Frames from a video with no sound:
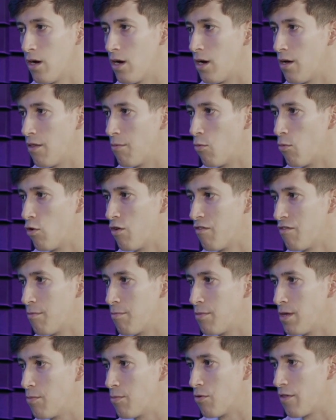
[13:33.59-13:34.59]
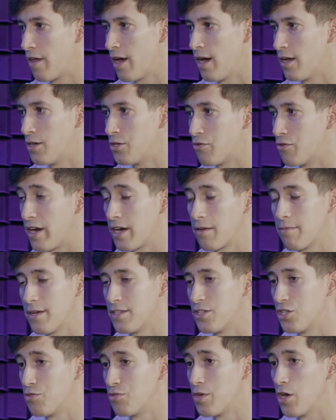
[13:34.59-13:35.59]
uh, more of the people that direct
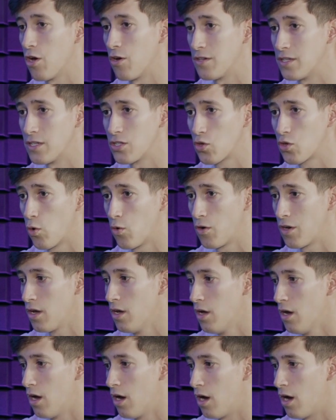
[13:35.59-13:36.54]
message me on Discord.